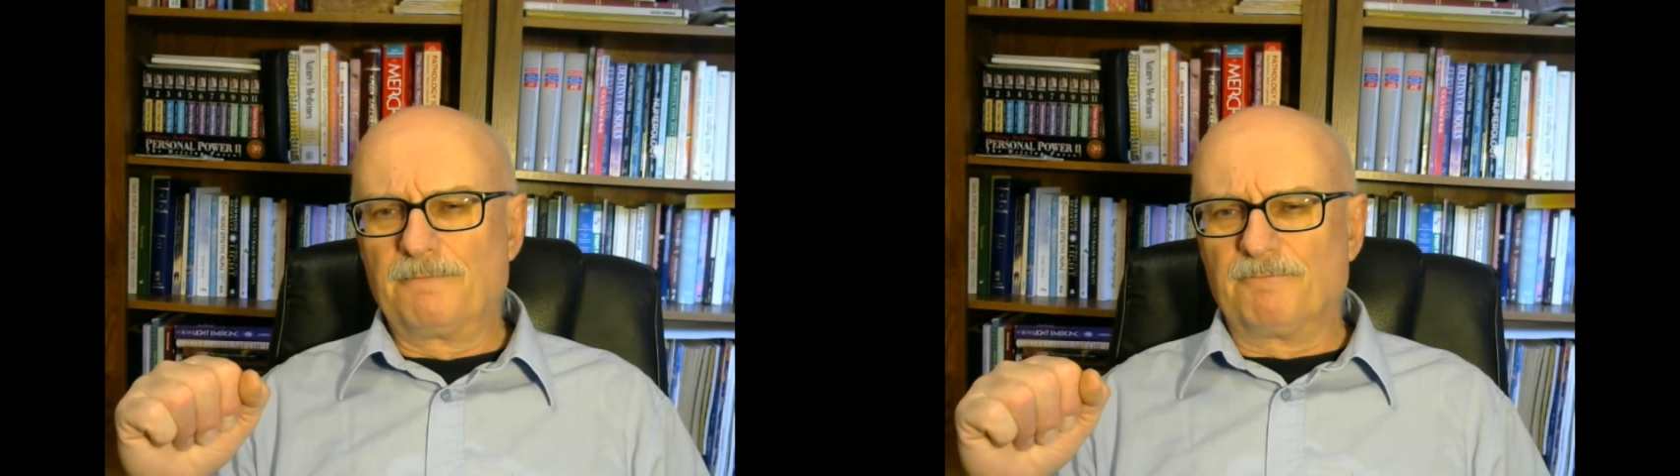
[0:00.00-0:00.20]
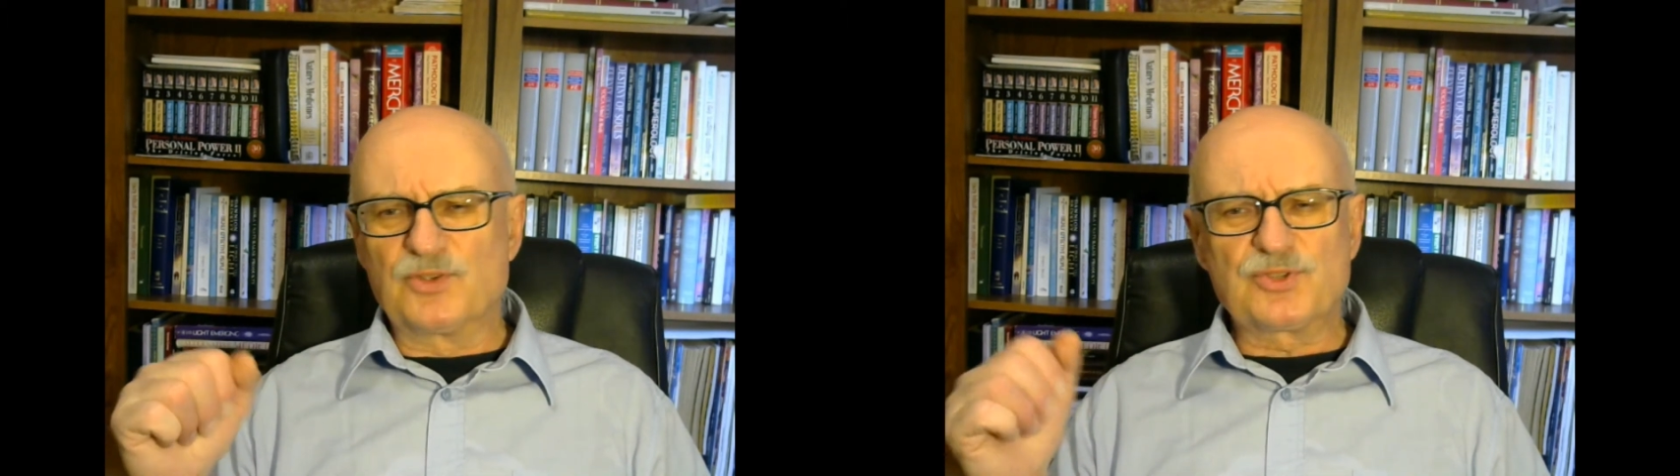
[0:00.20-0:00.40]

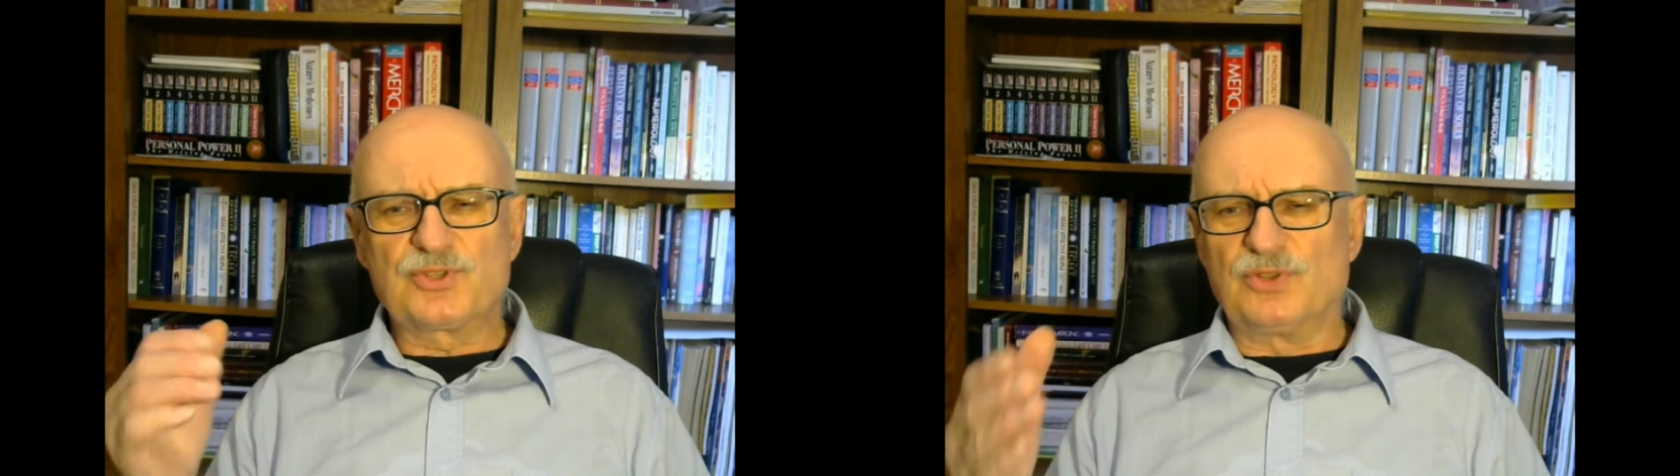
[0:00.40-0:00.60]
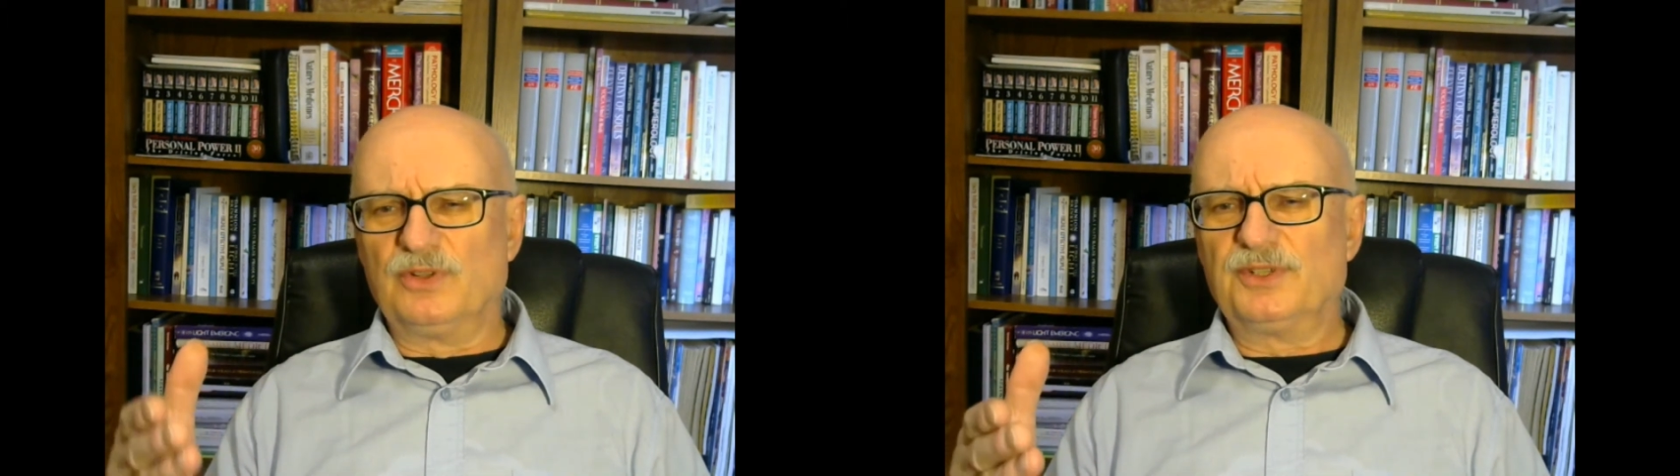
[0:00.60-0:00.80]
This
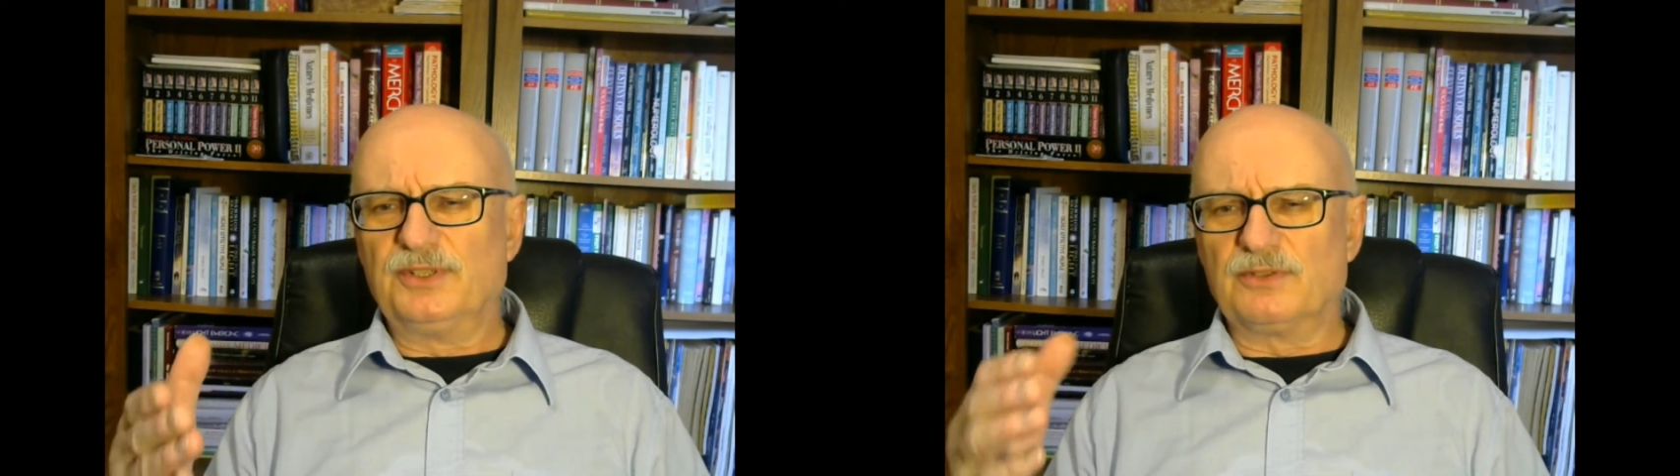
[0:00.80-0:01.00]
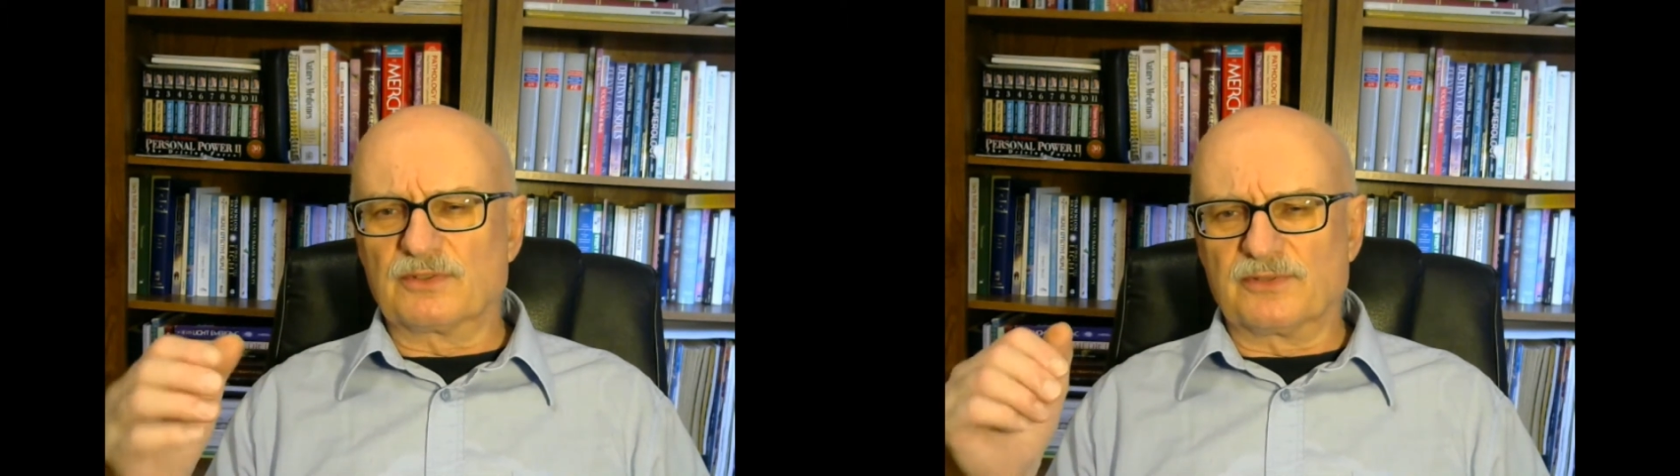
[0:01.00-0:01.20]
is only
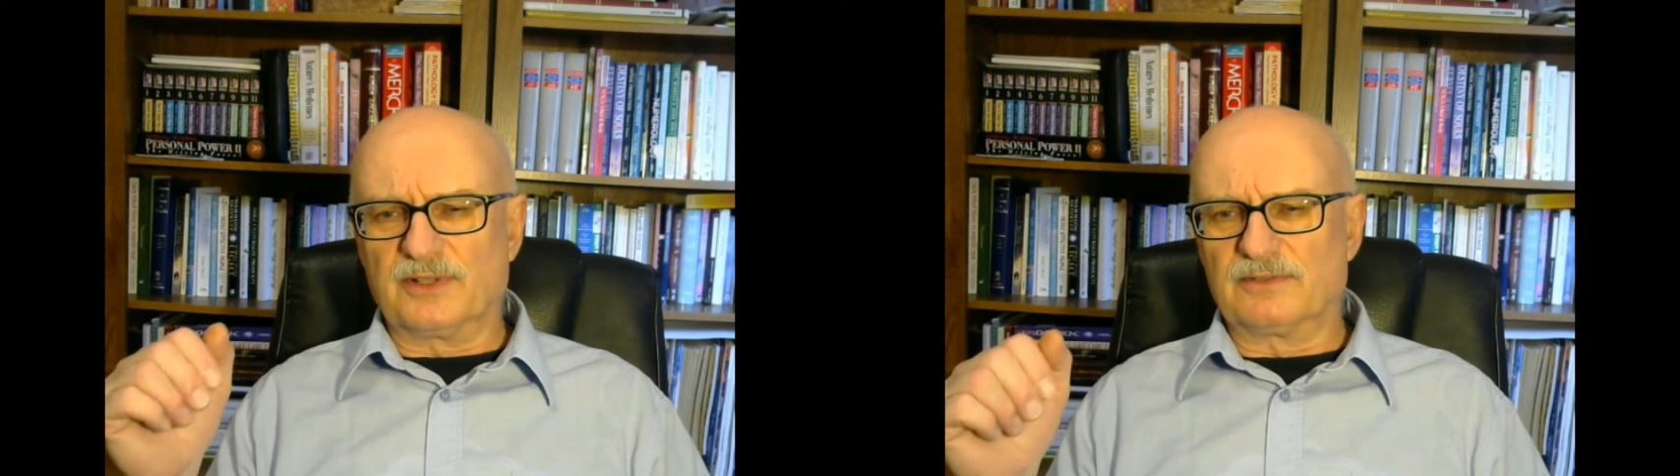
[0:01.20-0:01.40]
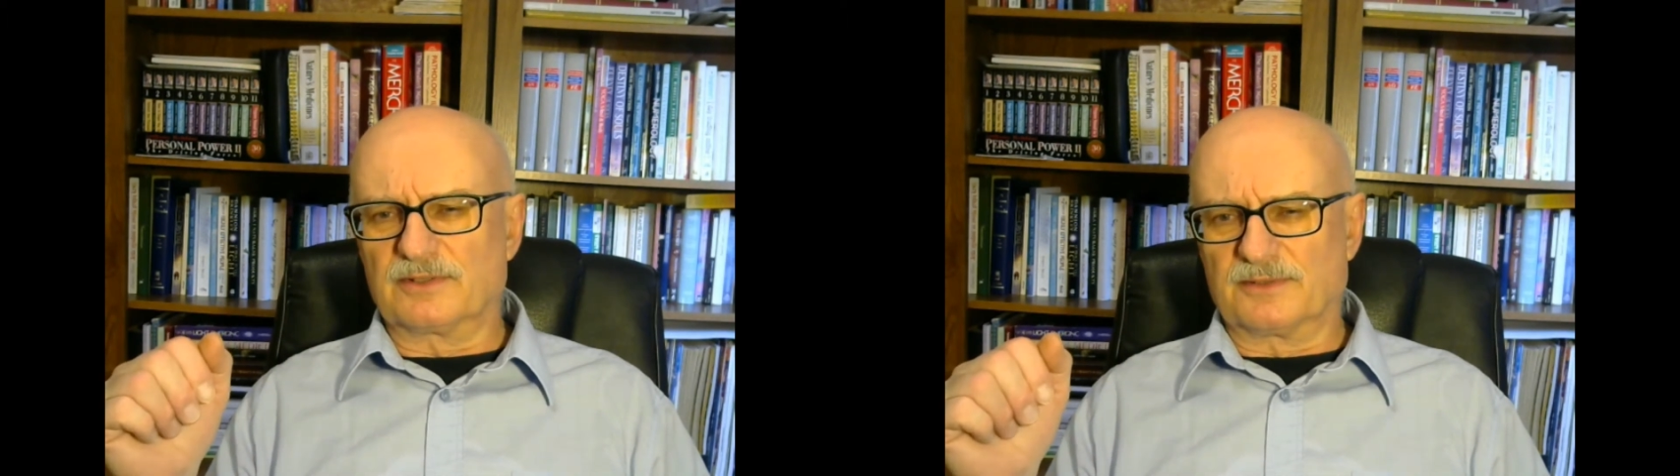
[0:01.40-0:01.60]
in your
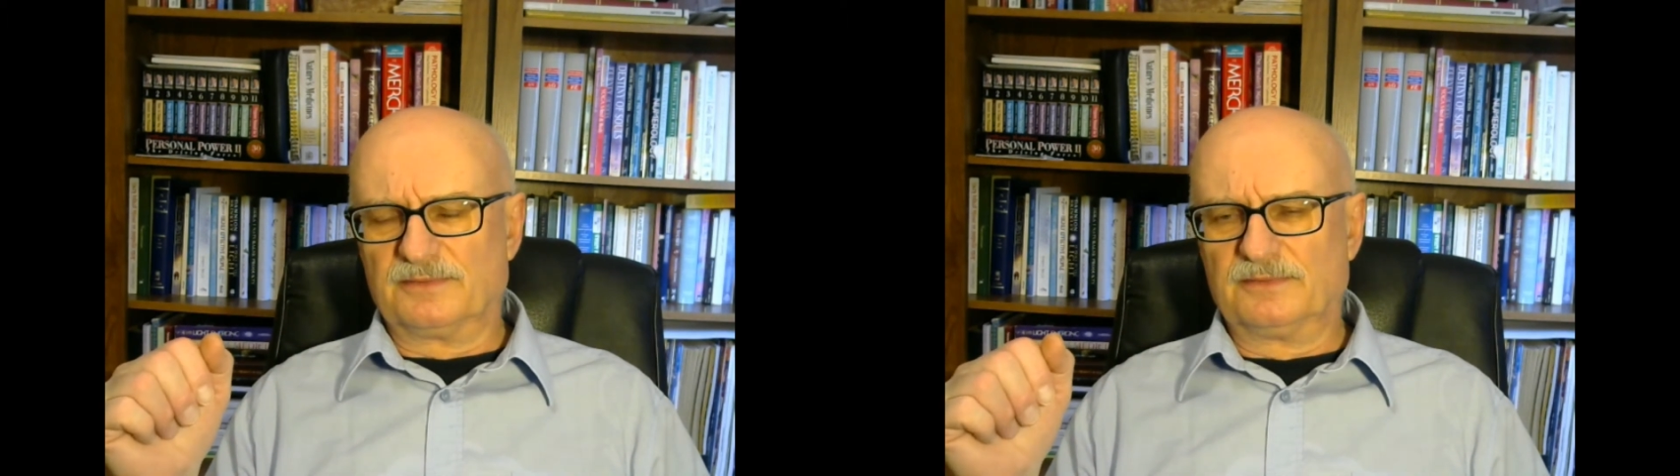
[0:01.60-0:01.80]
favor,